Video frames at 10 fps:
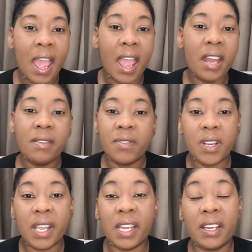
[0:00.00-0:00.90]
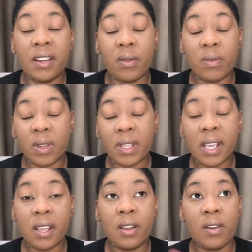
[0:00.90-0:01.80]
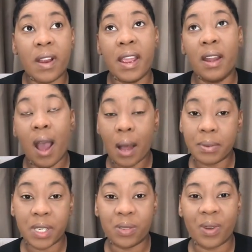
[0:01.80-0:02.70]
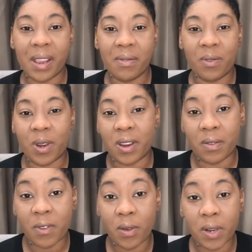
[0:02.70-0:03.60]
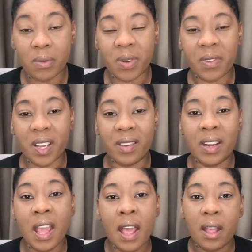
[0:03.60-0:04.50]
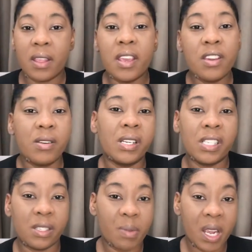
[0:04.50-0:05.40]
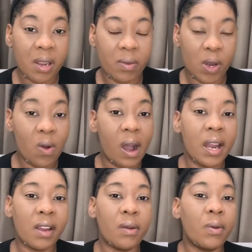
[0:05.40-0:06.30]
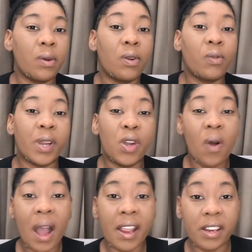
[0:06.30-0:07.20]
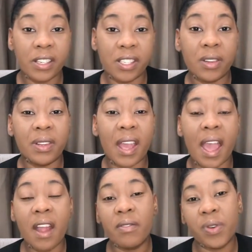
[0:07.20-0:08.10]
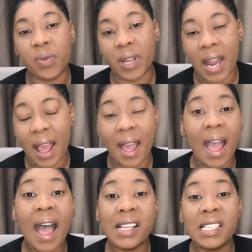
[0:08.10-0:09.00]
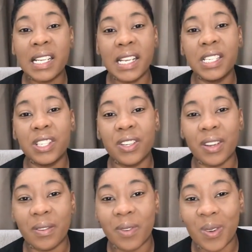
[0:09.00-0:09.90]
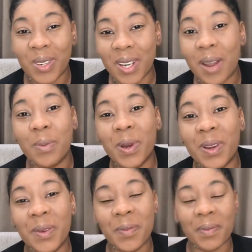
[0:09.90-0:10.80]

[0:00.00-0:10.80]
And if you're getting a really great opt-in rate for your phone number field, then you could just make it required required so that everyone ha has to enter their phone number.